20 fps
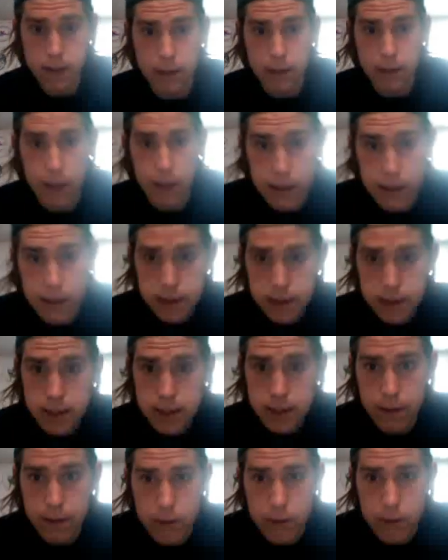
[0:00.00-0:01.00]

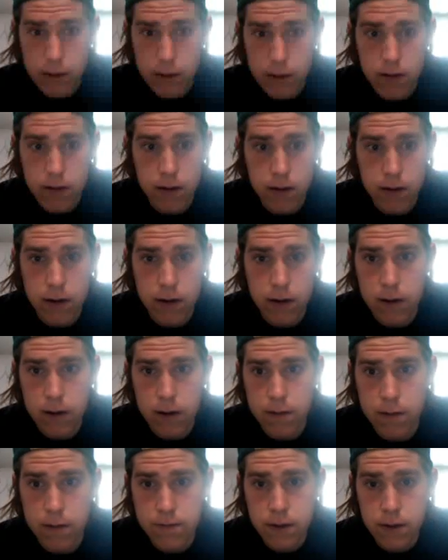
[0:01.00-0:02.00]
870.
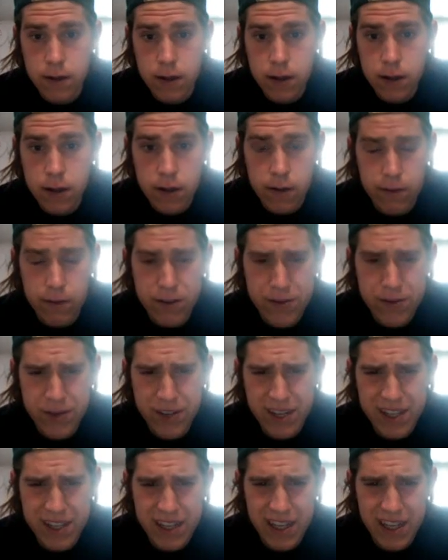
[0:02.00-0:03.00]
This
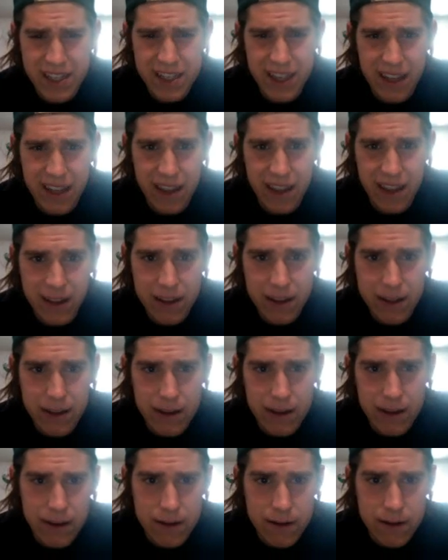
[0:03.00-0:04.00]
projection, I think
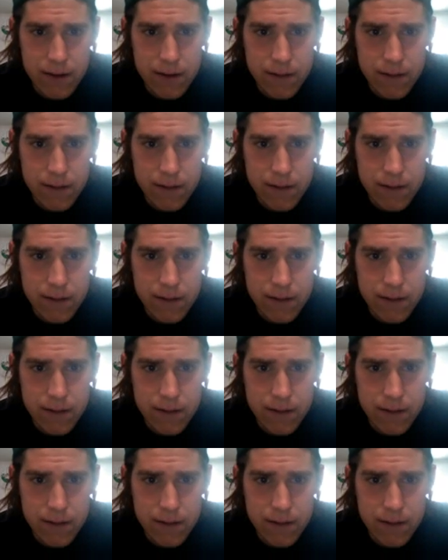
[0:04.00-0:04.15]
the